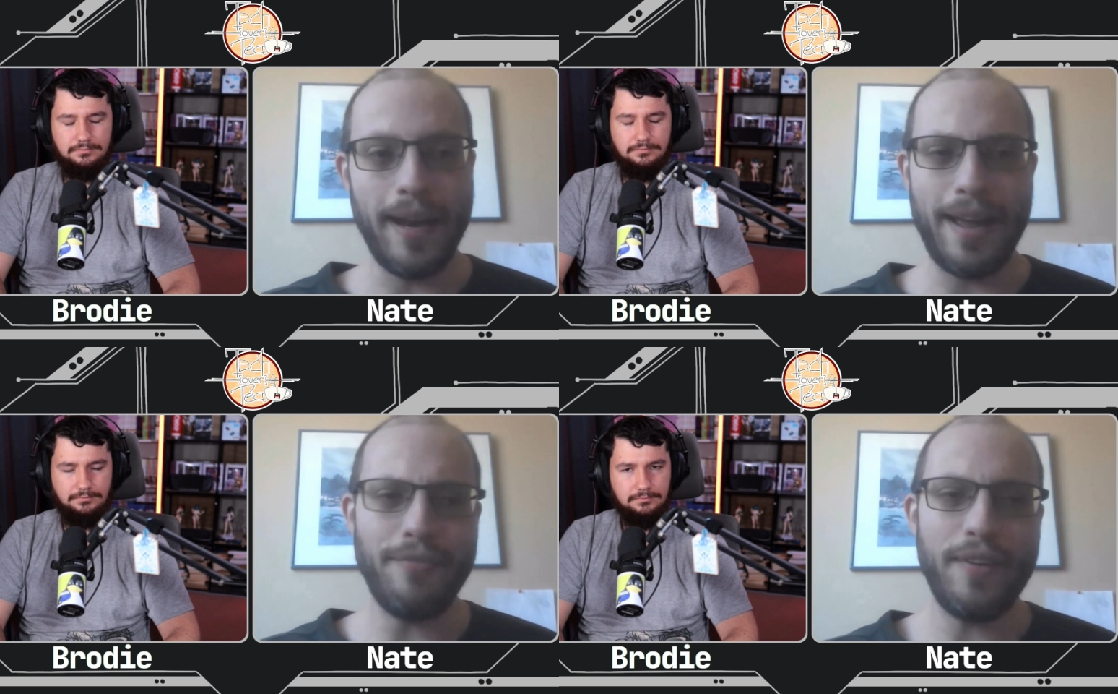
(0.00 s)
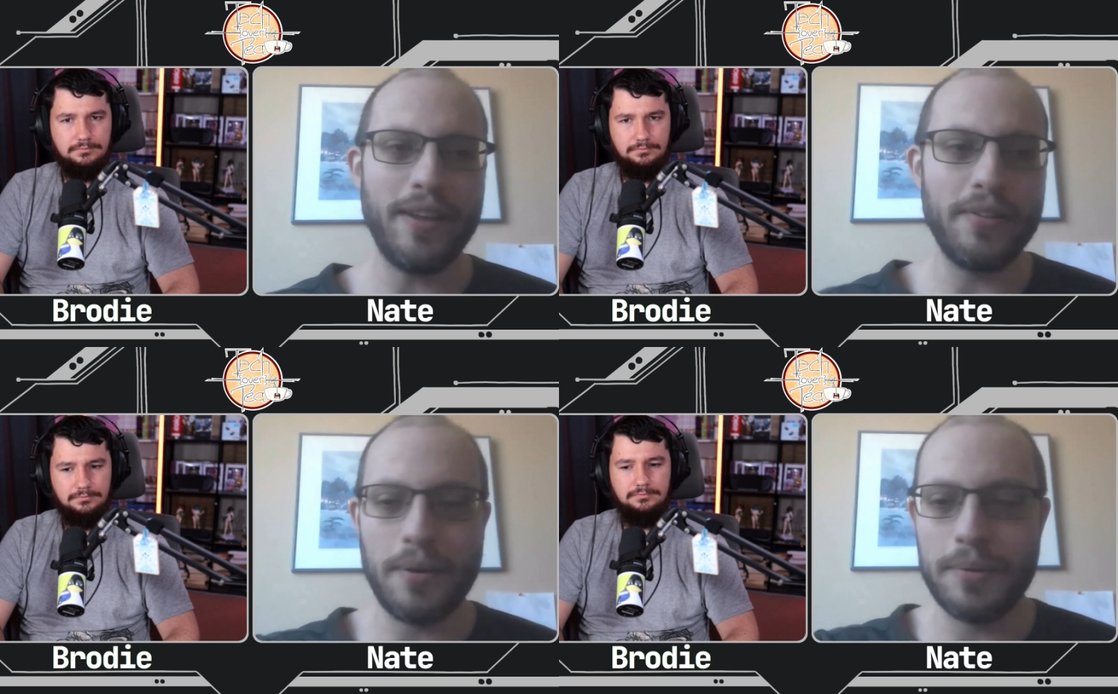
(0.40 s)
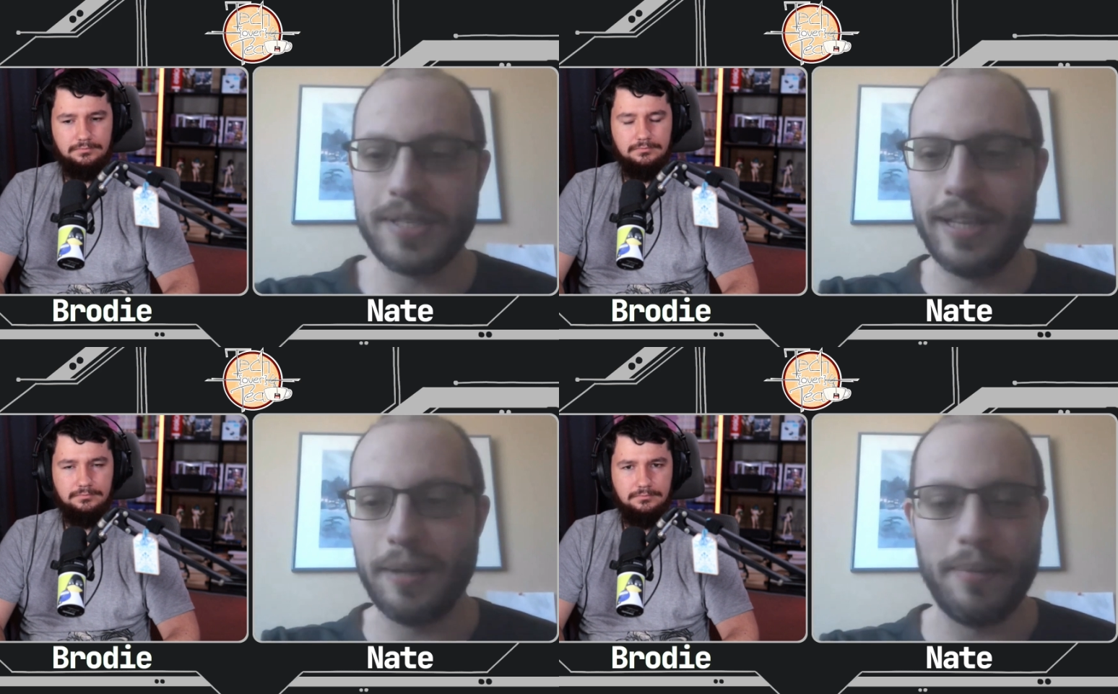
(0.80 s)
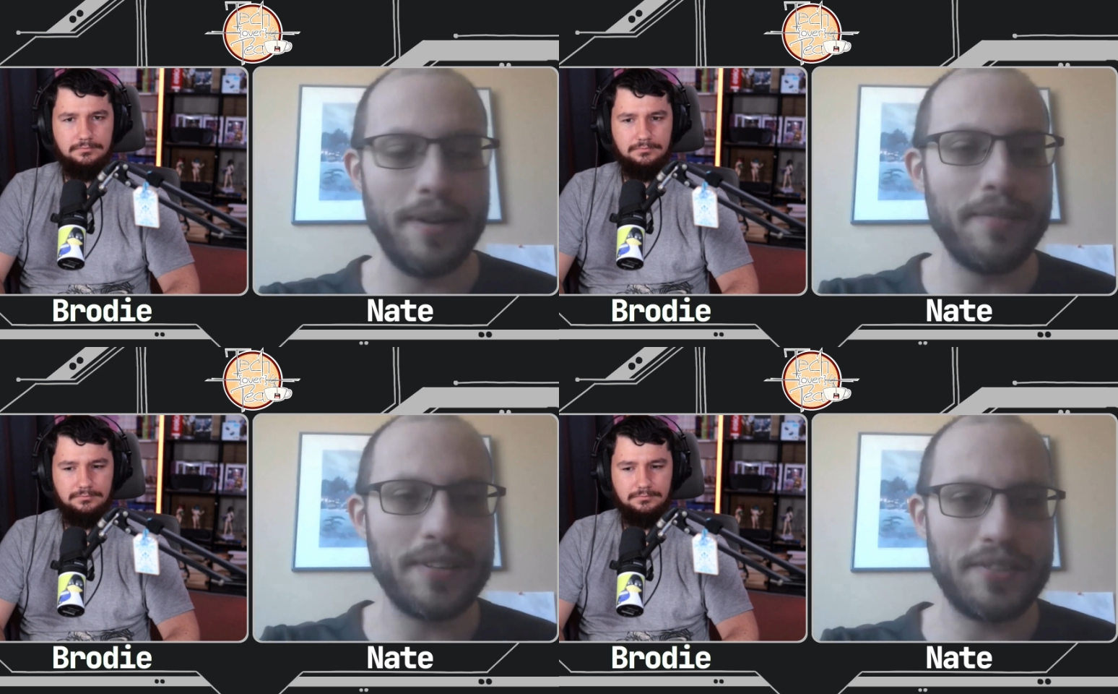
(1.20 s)
Speaker 1: and I figured there was a little
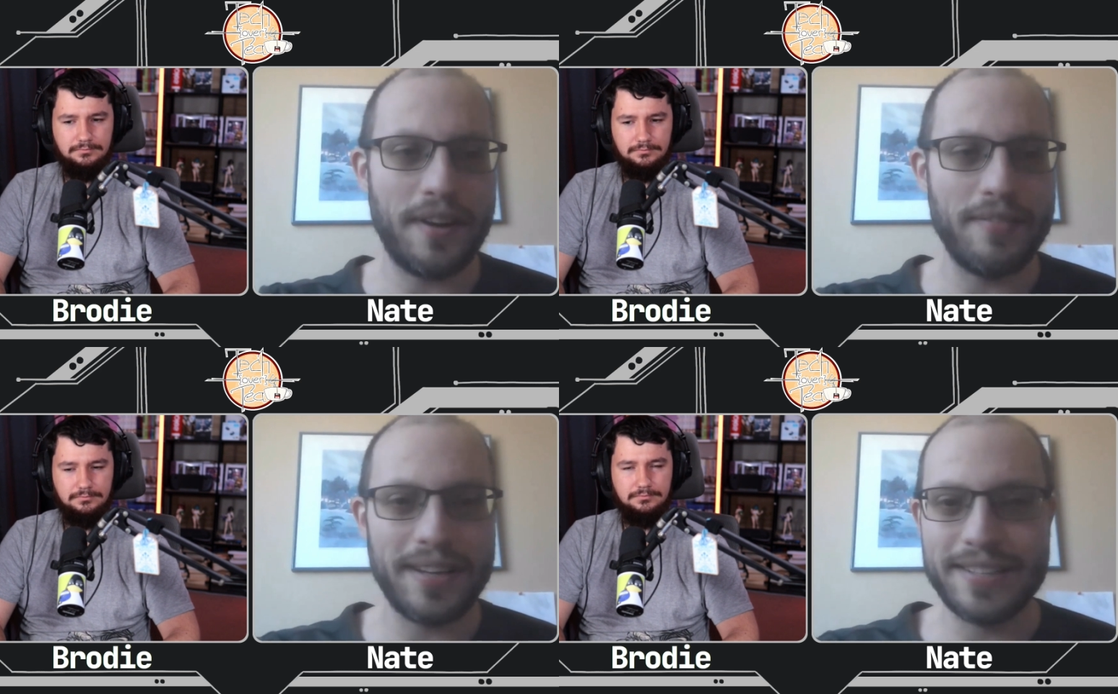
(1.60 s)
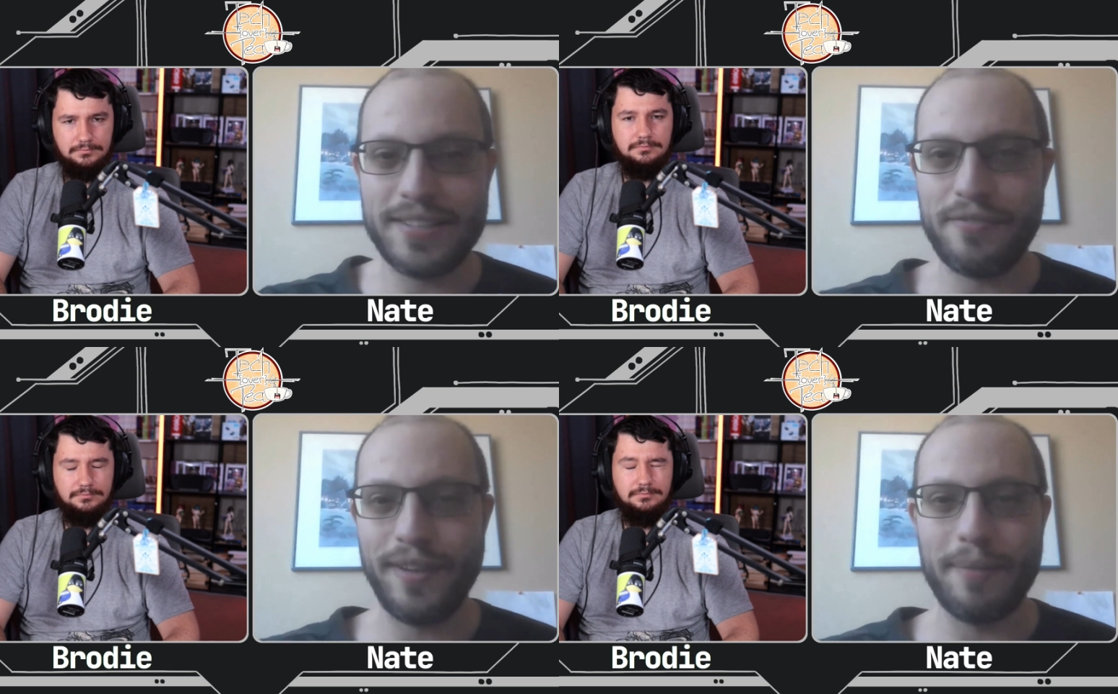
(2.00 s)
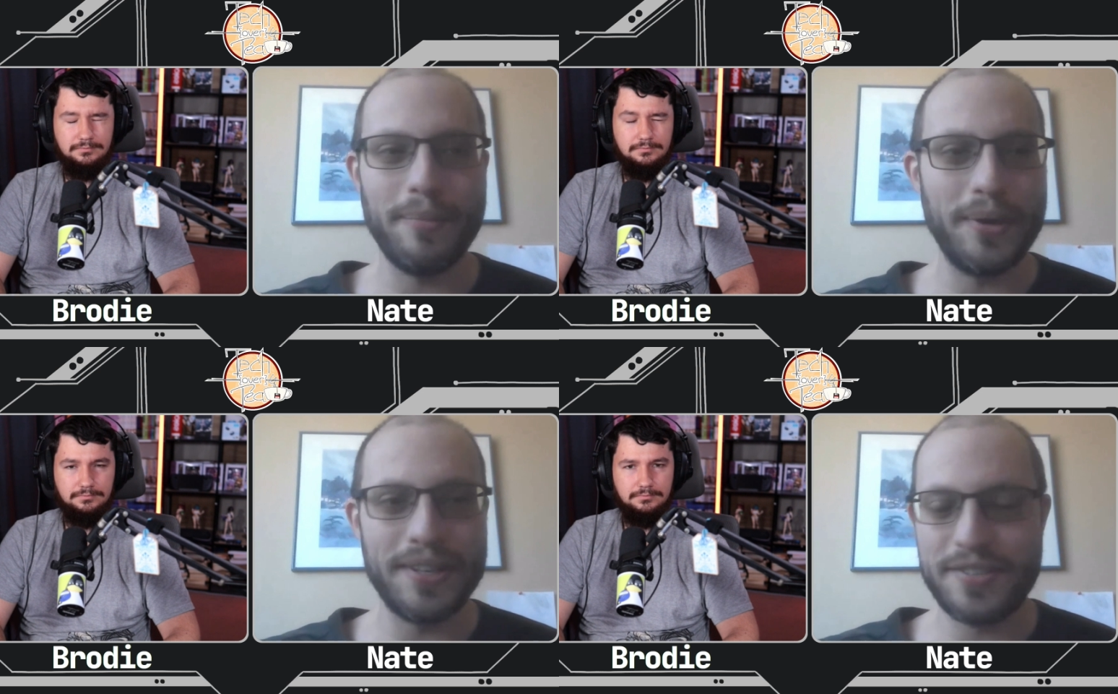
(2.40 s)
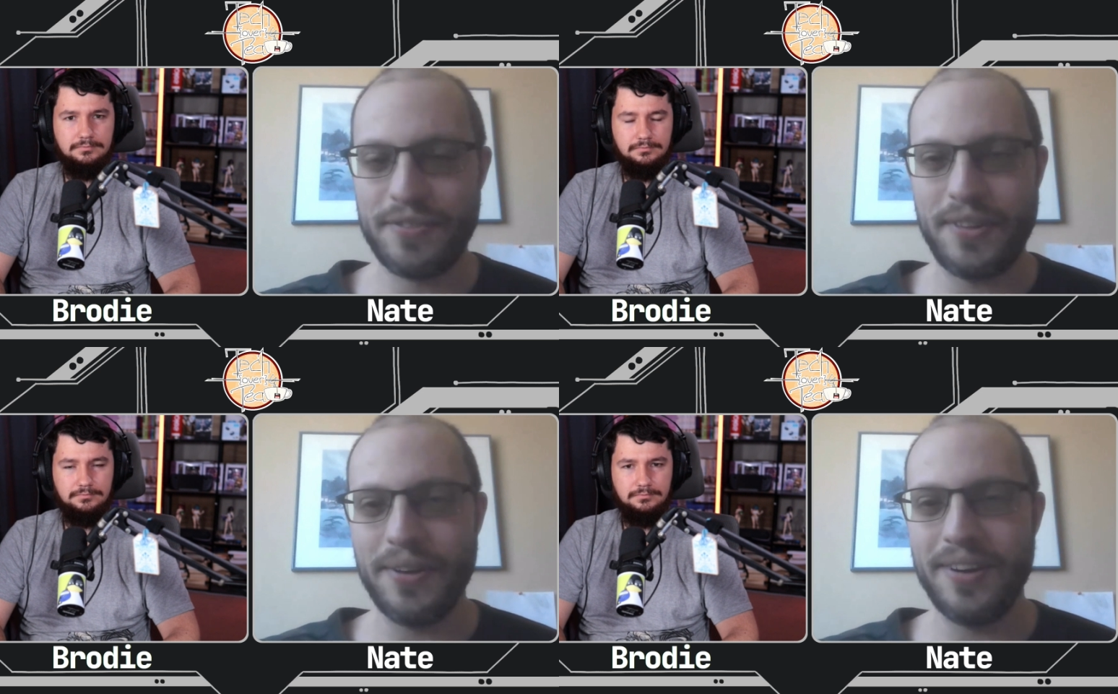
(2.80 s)
bit of extravagance and flamboyance
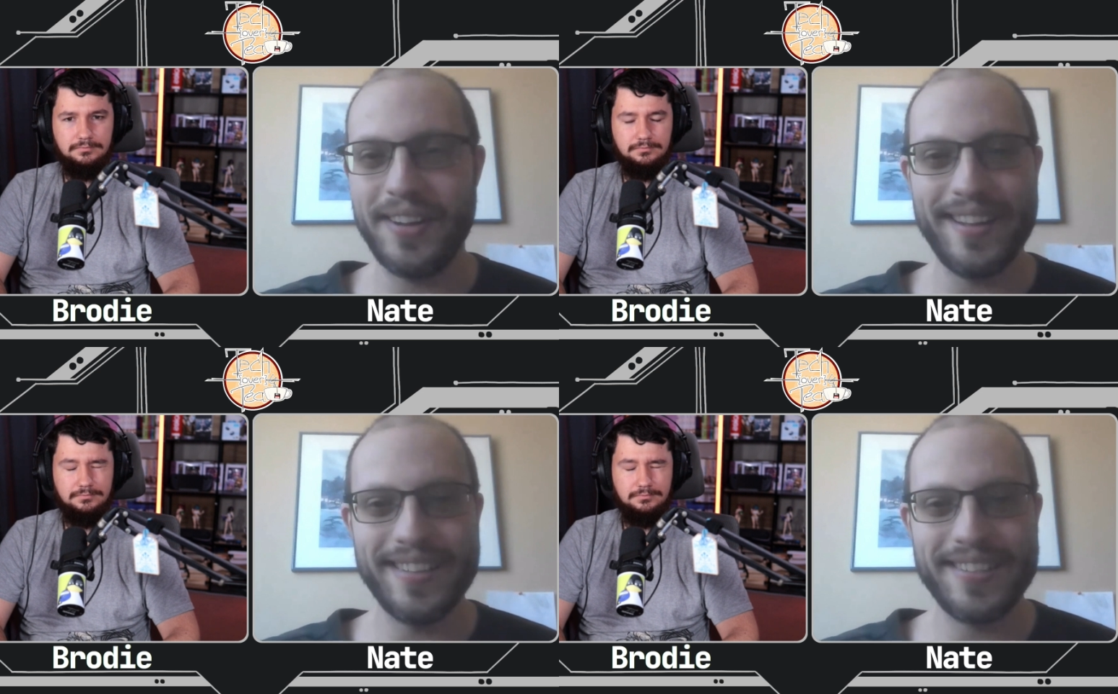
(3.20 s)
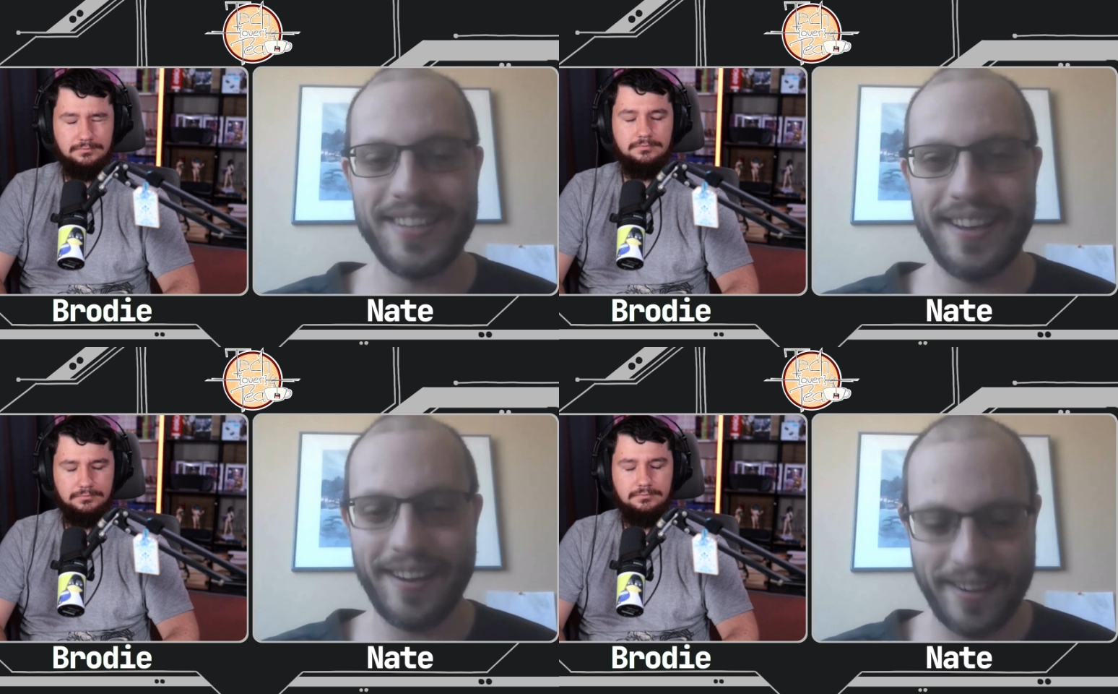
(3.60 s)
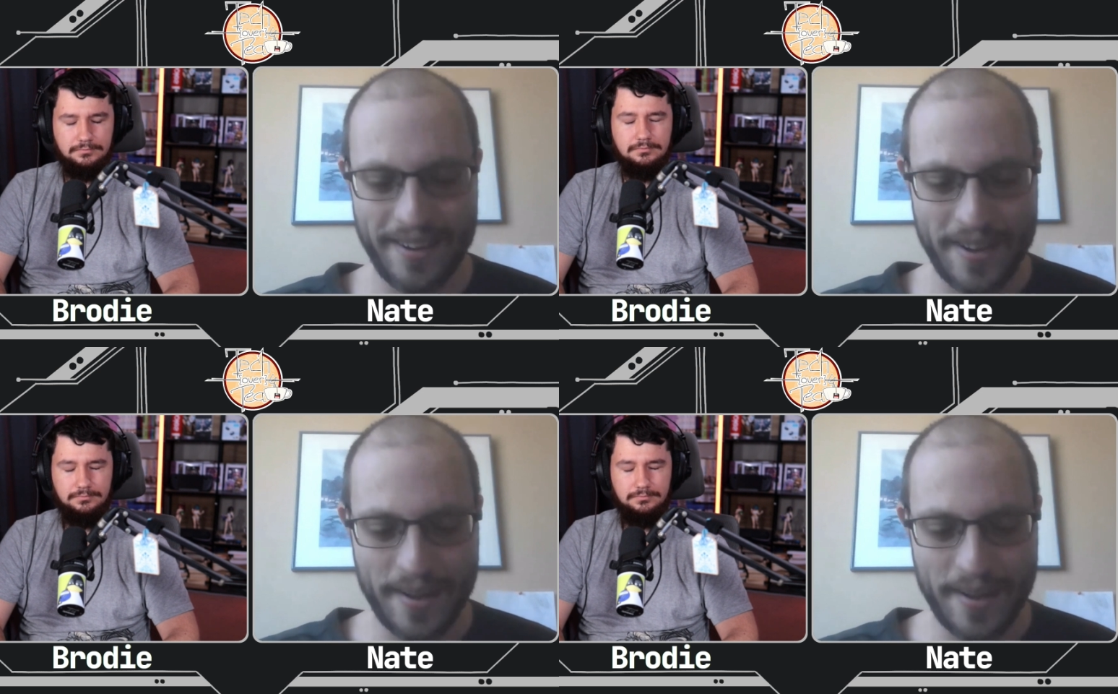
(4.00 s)
for the audience there,